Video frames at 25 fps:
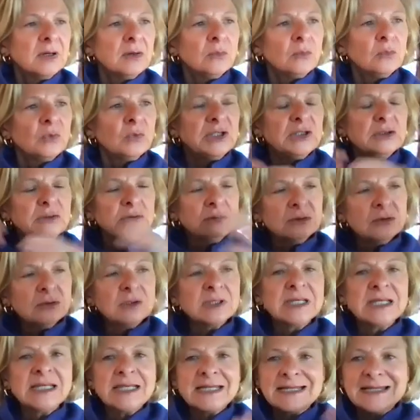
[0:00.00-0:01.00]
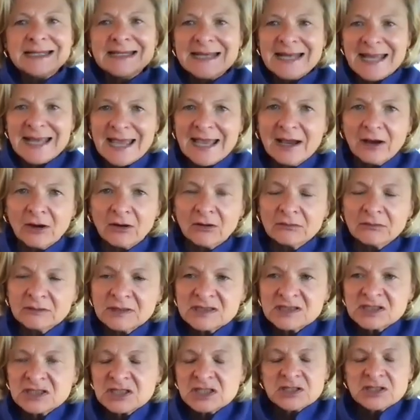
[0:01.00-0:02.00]
When you look at it now,
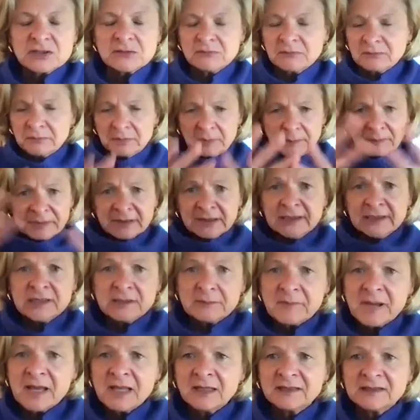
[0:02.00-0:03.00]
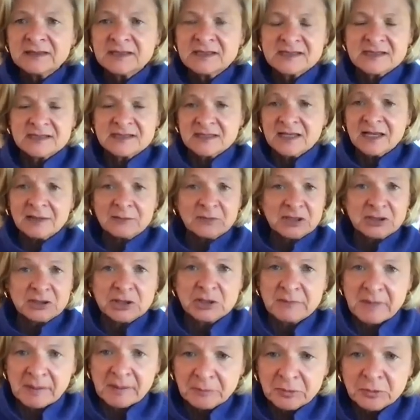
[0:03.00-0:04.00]
let's just politics aside, we can
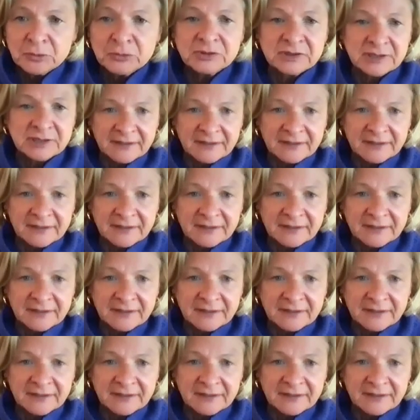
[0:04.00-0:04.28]
talk about Putin.